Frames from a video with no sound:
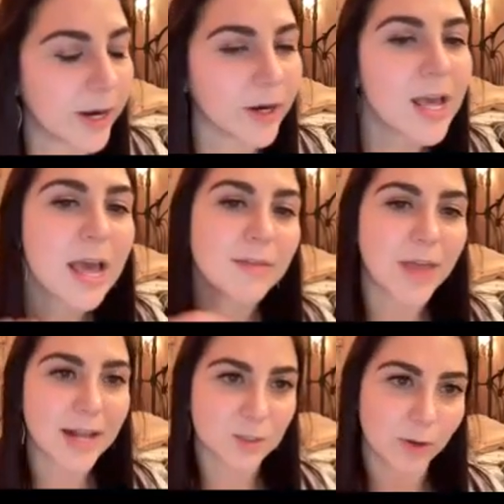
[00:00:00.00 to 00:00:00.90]
weird,
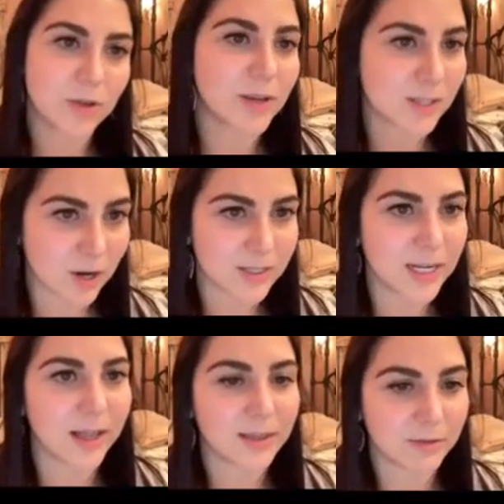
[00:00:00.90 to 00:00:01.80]
that's when you can start
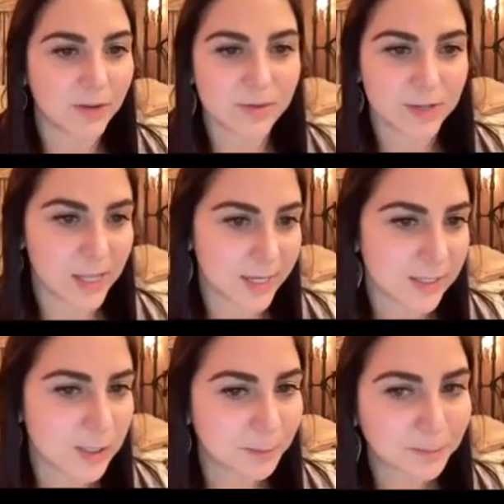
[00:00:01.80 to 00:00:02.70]
seeing like the
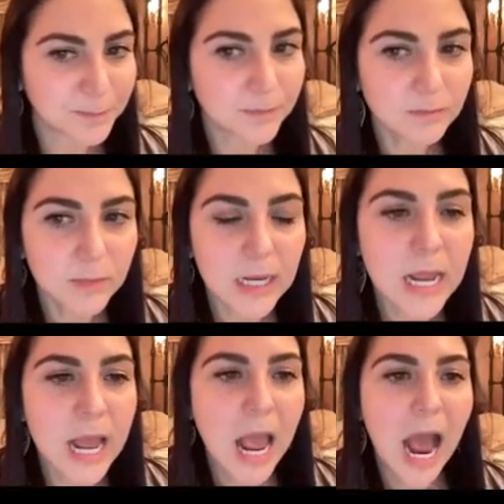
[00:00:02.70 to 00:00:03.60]
volvulus.
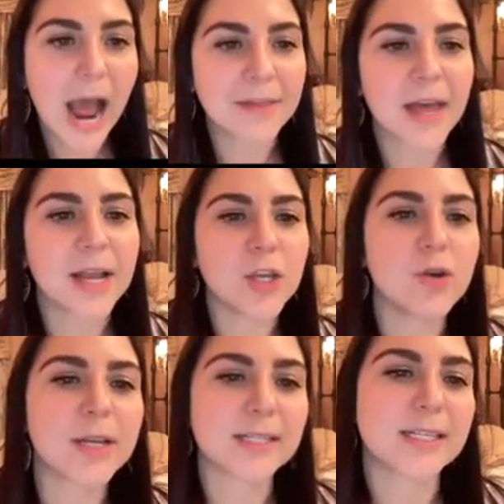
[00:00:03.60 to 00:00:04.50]
And then
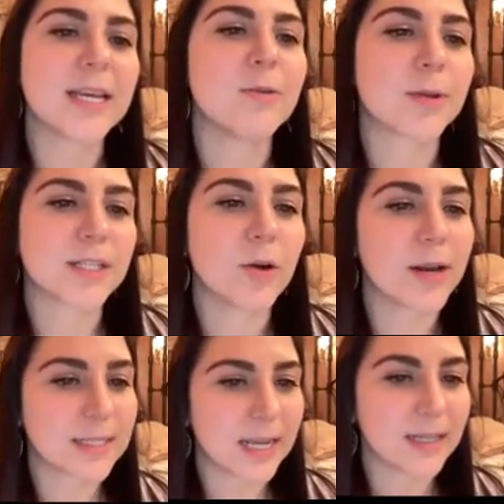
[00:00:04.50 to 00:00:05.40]
you can see what's
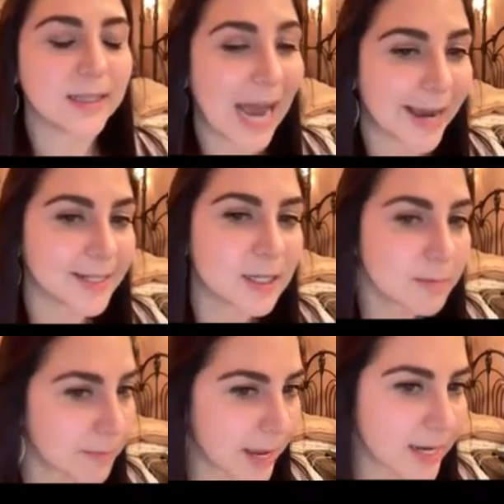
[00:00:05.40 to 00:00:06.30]
known as
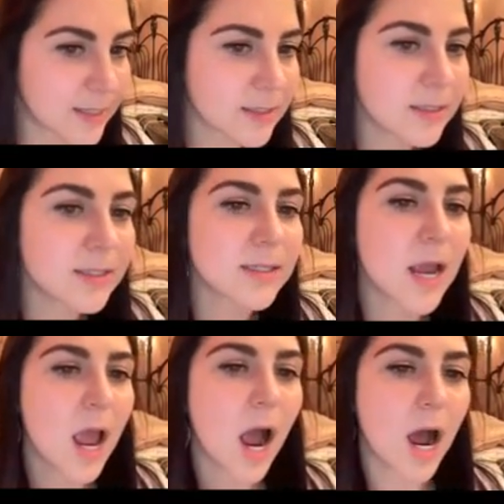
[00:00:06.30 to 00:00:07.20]
LAD
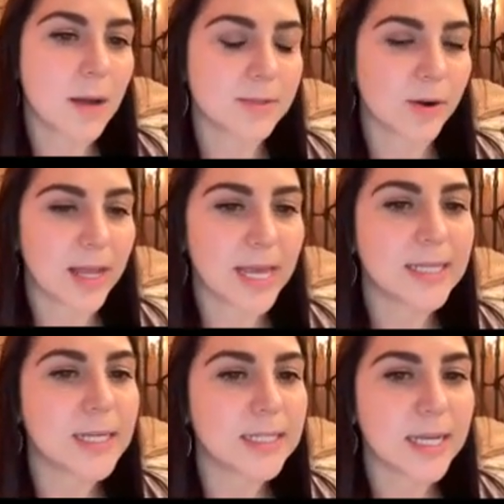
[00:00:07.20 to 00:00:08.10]
bands. So
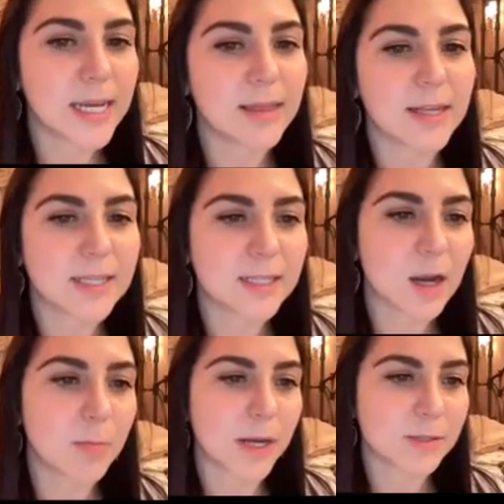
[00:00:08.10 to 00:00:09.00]
LADD. This is
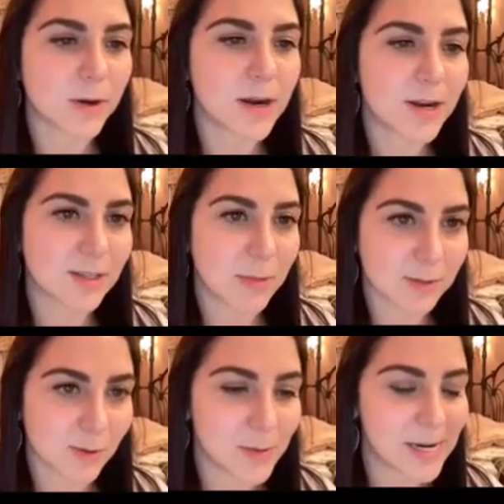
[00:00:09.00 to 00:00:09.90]
like a buzzword. Here's the
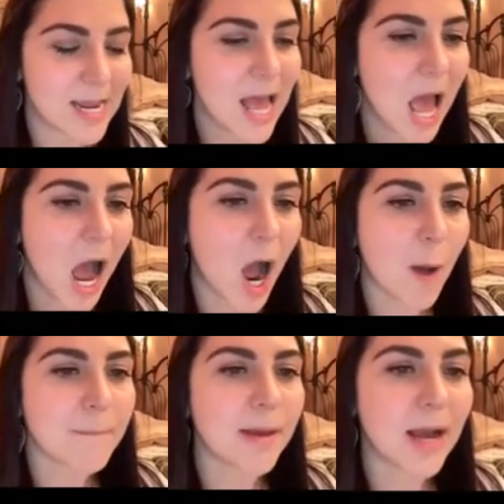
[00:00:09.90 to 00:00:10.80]
buzzword B.
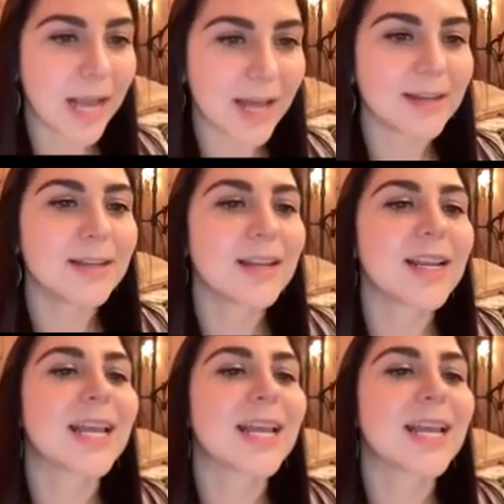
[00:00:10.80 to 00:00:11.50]
Again,